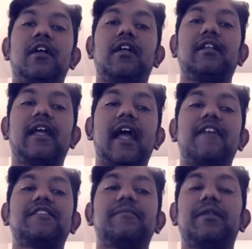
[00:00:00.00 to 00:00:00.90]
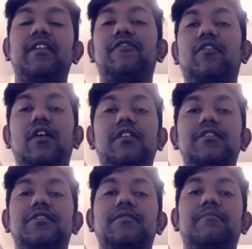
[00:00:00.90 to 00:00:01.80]
They have sympathy for
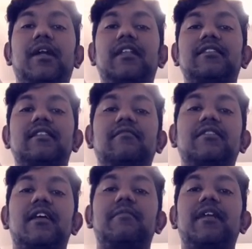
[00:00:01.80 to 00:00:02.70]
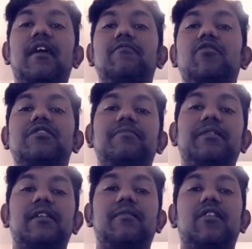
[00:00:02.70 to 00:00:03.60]
others, but at the same time, they have more
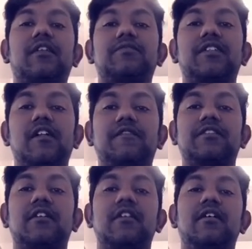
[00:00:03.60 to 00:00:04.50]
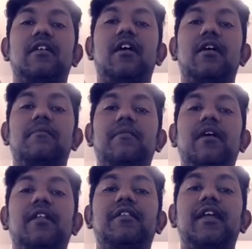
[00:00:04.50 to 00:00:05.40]
sympathy about themselves.
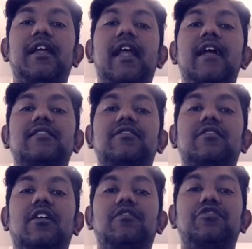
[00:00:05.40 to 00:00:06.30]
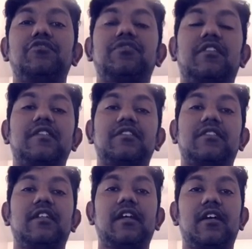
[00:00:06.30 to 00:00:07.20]
They can't do service.
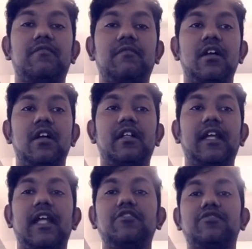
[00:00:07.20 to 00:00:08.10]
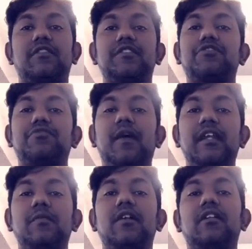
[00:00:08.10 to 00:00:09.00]
They can do service to
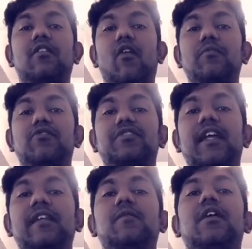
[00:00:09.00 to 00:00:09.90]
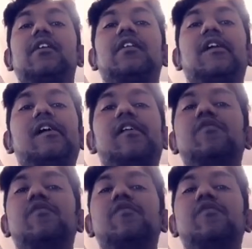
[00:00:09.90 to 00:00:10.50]
anyone, almost anyone who